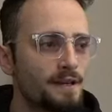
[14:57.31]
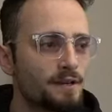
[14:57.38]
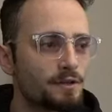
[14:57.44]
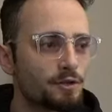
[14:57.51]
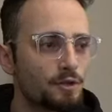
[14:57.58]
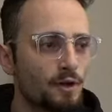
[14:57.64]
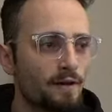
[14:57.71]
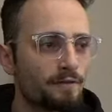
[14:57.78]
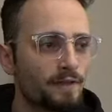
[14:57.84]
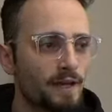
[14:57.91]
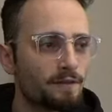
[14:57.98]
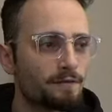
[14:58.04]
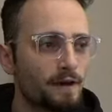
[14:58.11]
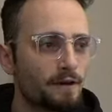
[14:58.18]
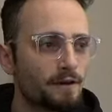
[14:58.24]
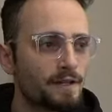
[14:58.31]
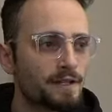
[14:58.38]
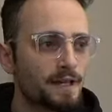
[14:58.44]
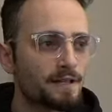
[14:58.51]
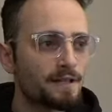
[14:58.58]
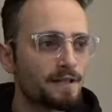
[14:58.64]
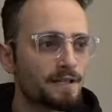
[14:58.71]
So you have like various
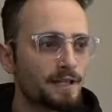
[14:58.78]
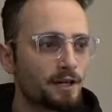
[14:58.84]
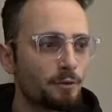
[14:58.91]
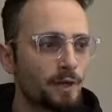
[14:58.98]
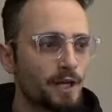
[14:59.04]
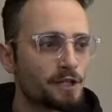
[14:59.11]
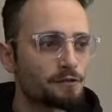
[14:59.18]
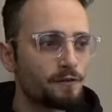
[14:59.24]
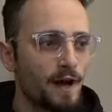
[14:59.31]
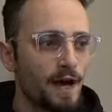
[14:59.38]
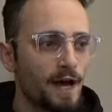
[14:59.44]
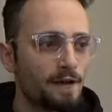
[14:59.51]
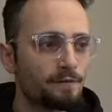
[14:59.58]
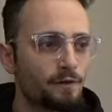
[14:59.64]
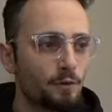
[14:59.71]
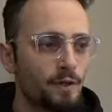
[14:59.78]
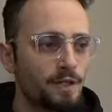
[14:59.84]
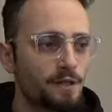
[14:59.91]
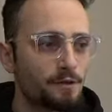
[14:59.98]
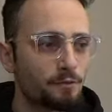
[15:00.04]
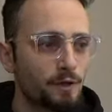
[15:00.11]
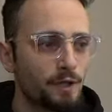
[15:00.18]
ideas like Queen H five, Queen
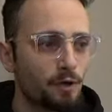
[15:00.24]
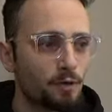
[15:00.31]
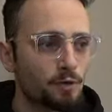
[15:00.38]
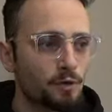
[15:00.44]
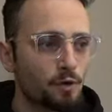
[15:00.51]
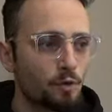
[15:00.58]
D three, also